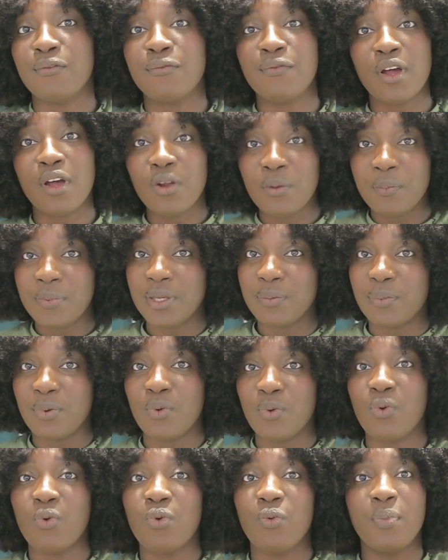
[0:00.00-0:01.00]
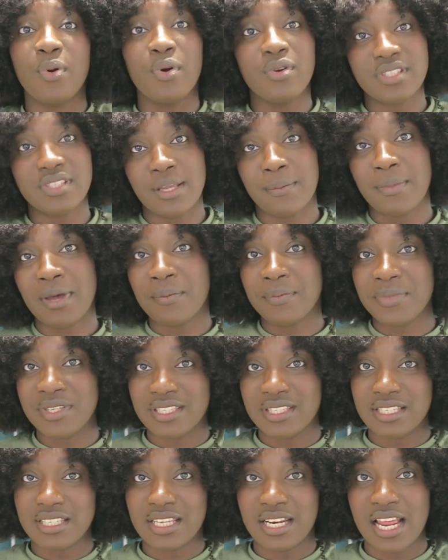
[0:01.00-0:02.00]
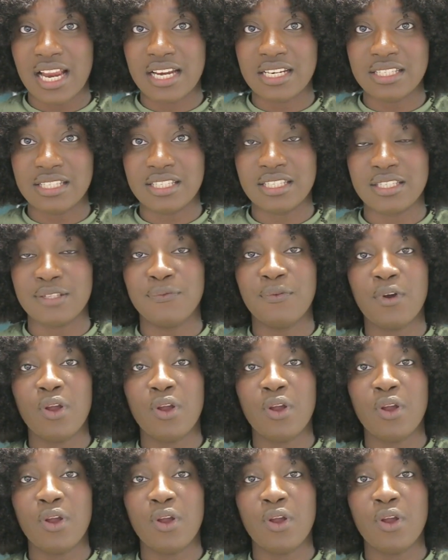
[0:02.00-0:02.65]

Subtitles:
Follow people who post about business analysis.